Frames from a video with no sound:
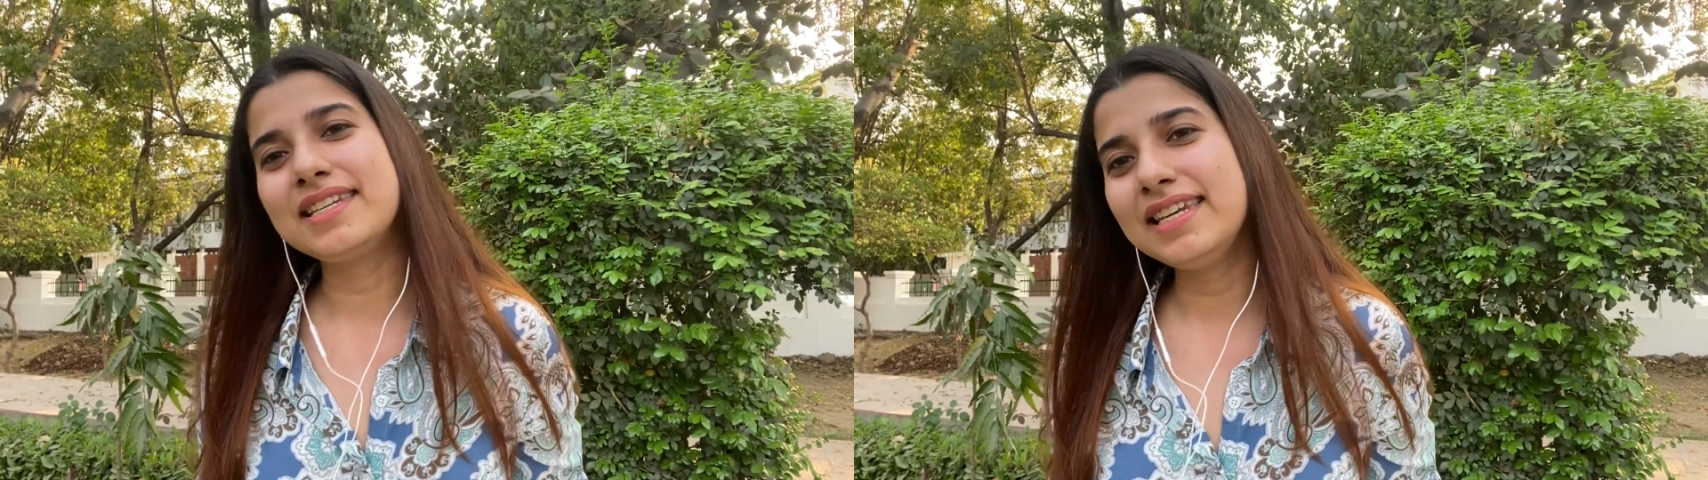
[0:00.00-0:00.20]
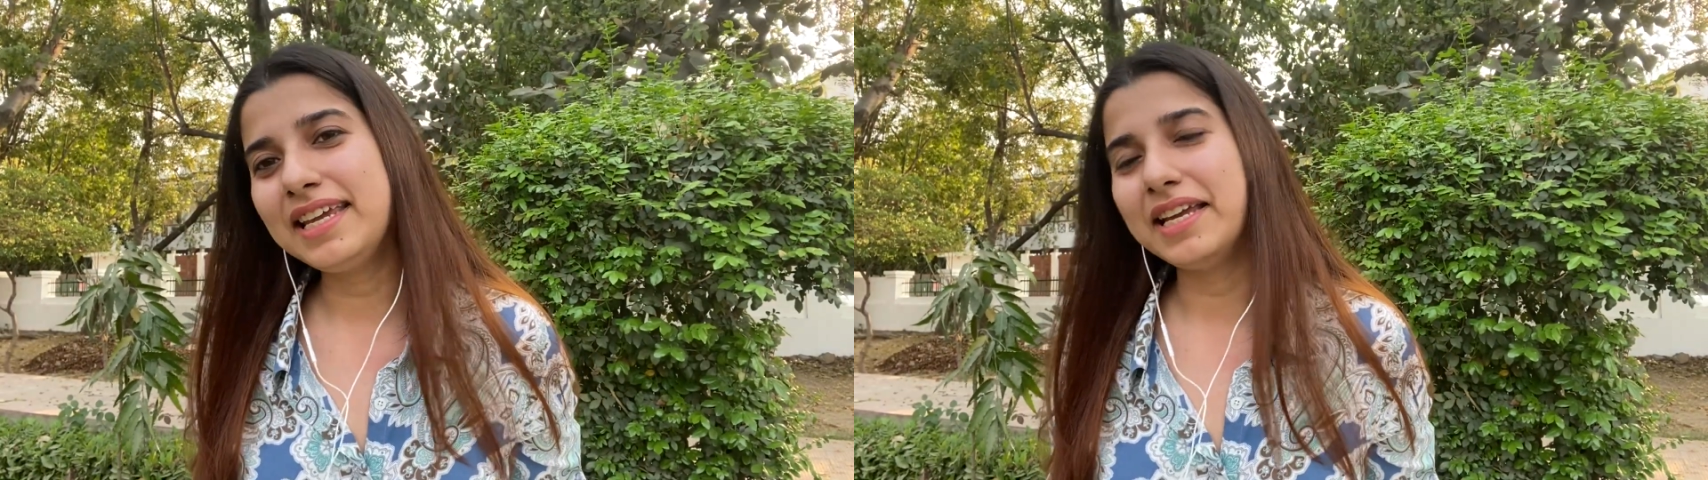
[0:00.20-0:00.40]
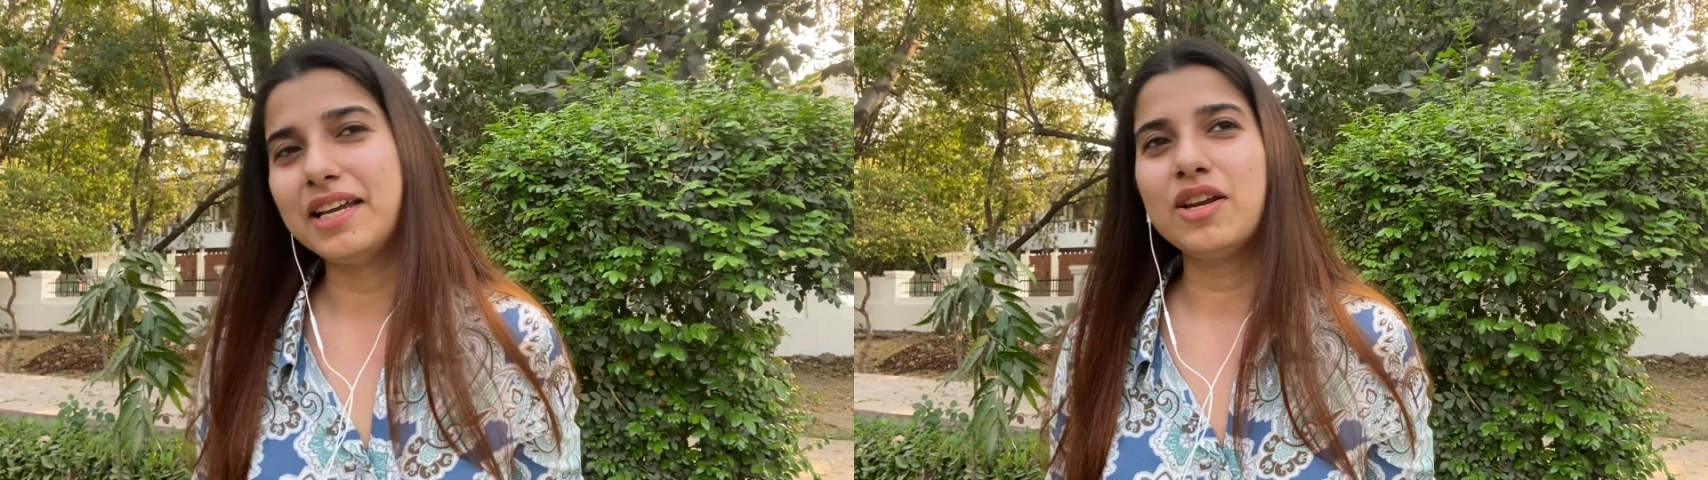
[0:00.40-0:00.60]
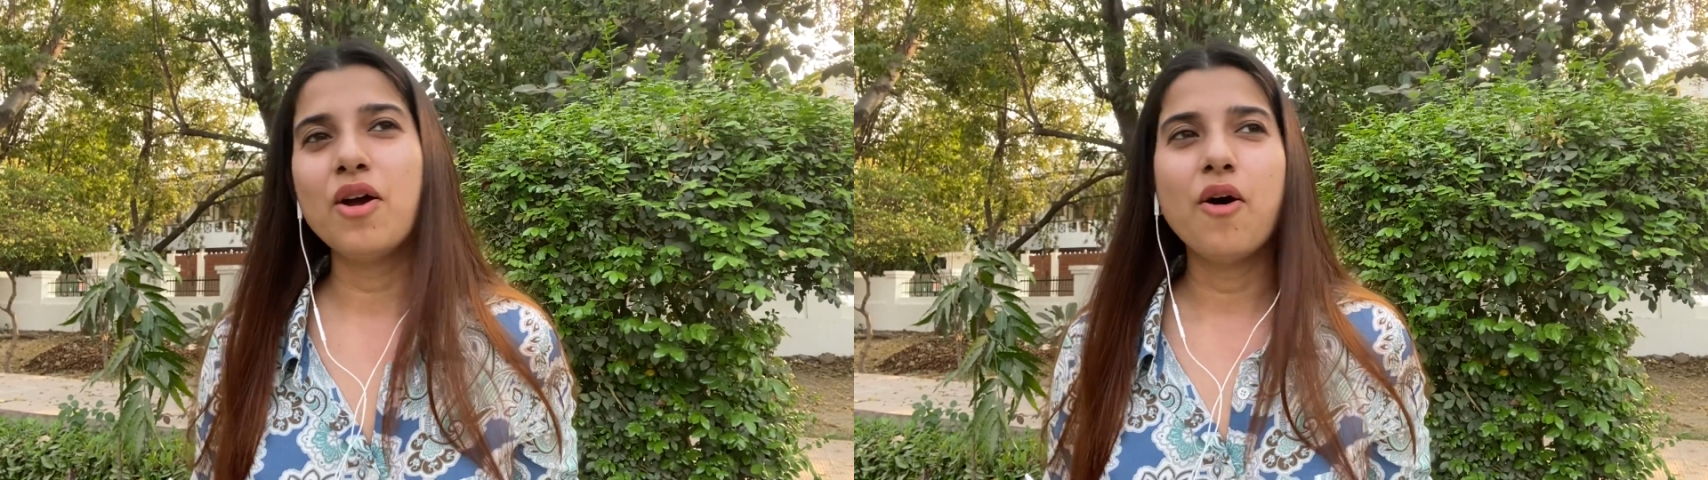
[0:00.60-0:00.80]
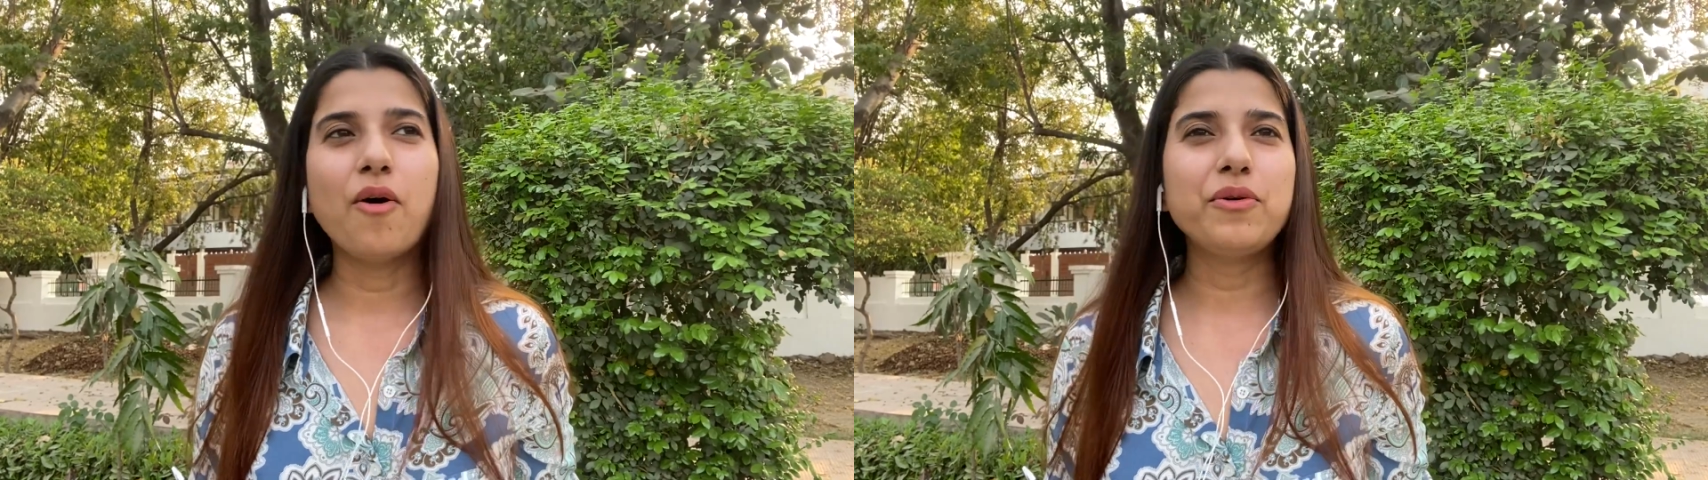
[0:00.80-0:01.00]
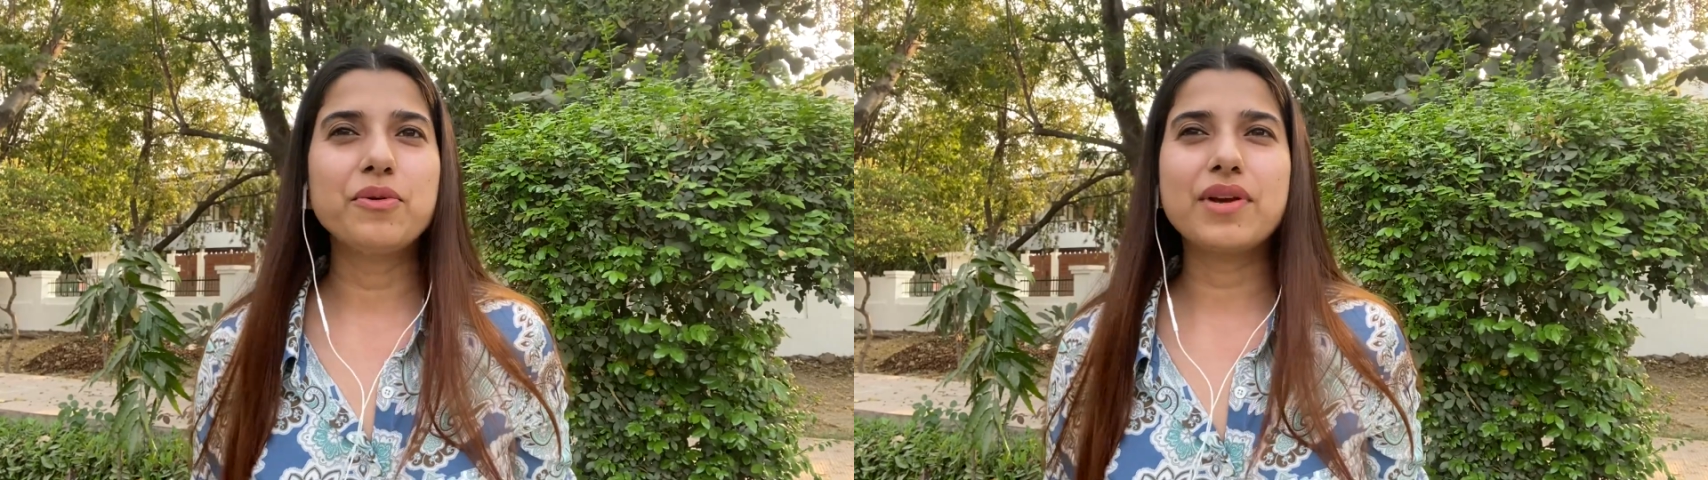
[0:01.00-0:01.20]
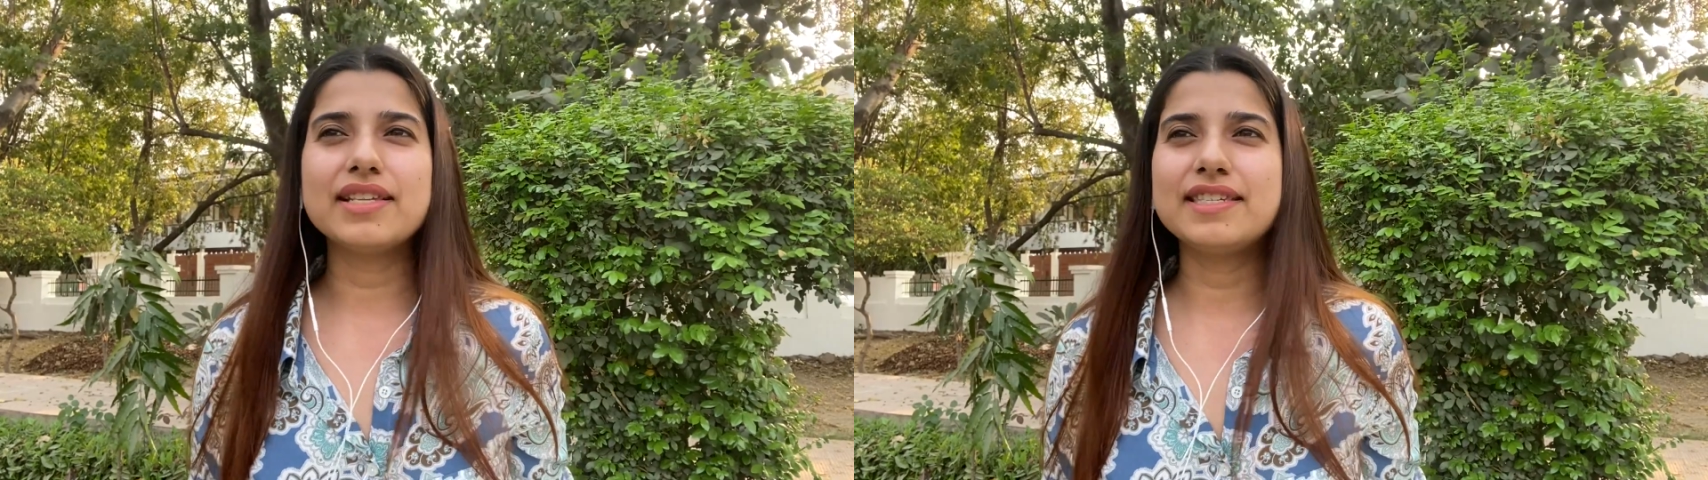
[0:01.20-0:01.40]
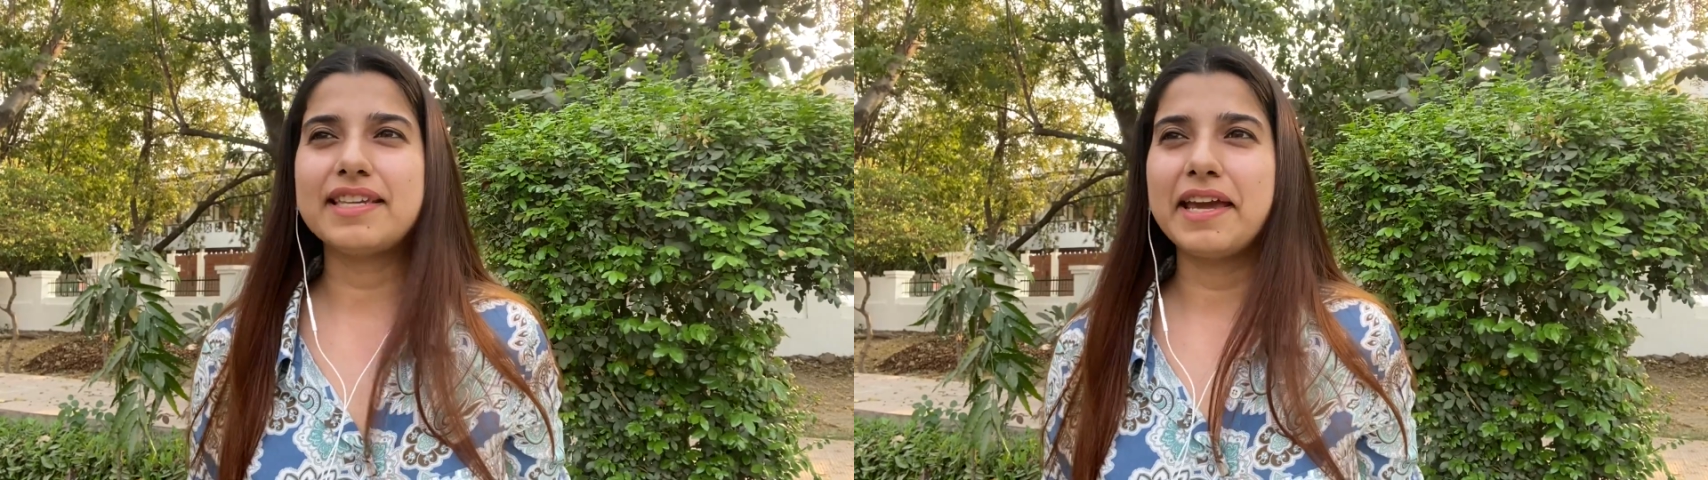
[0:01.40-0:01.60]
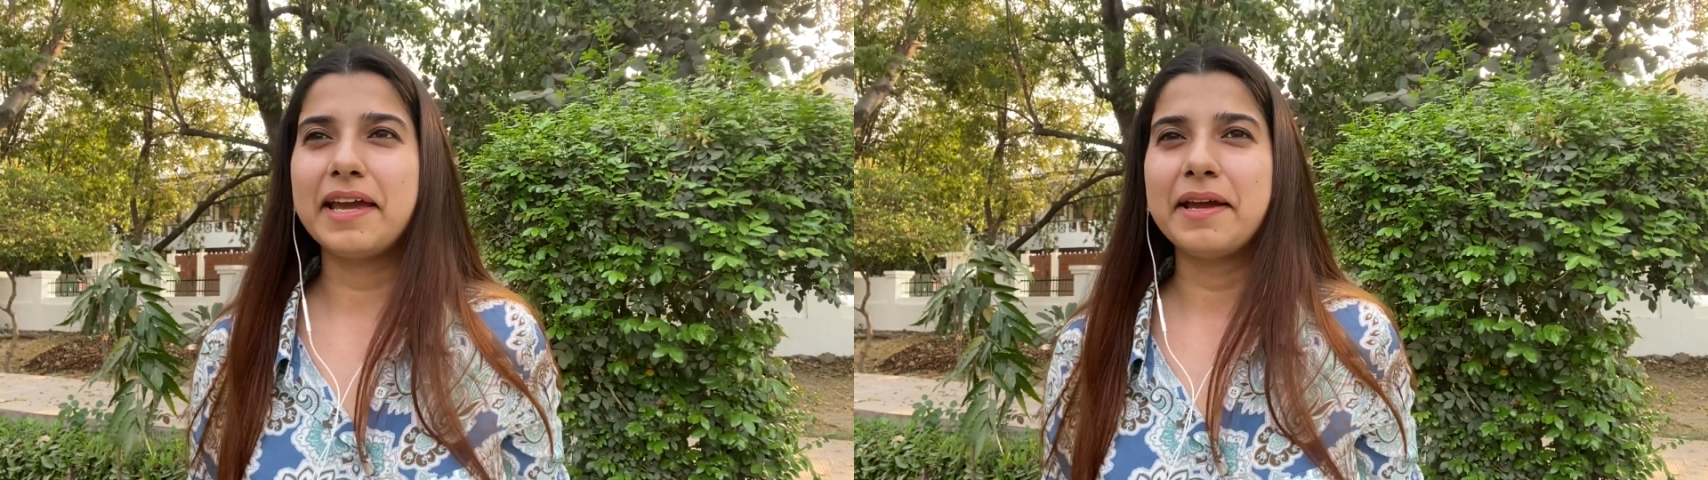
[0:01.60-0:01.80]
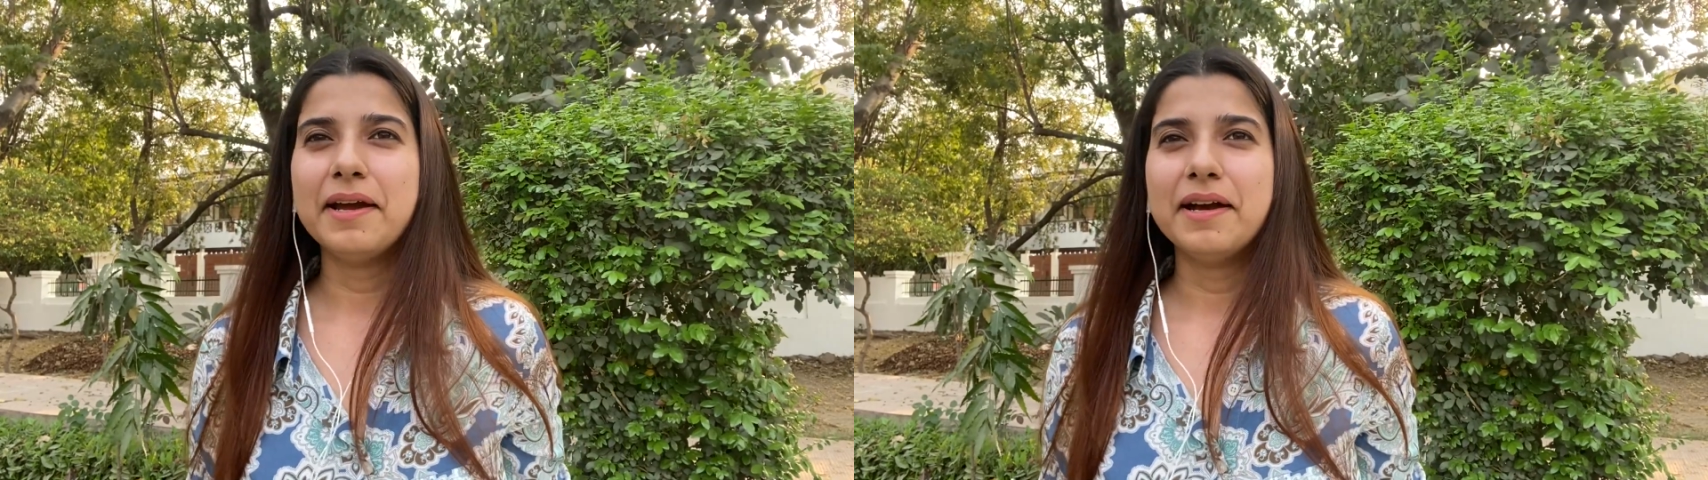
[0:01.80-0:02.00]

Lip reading: need, or you can say,